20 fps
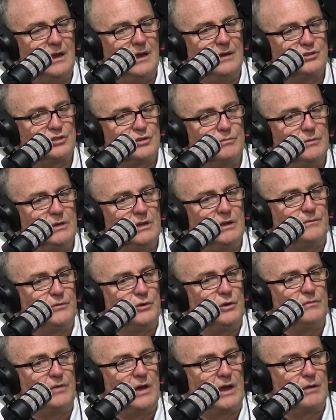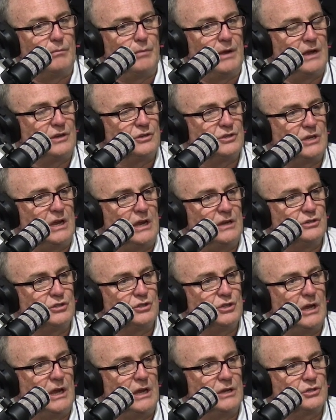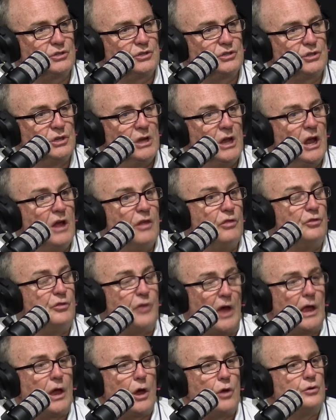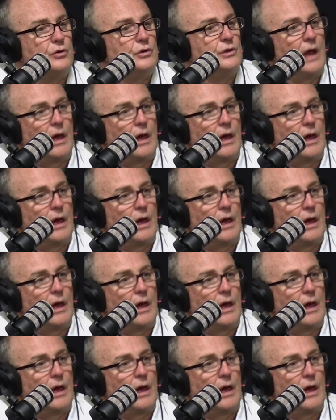And to me, if you've had about 10 tests, they owe you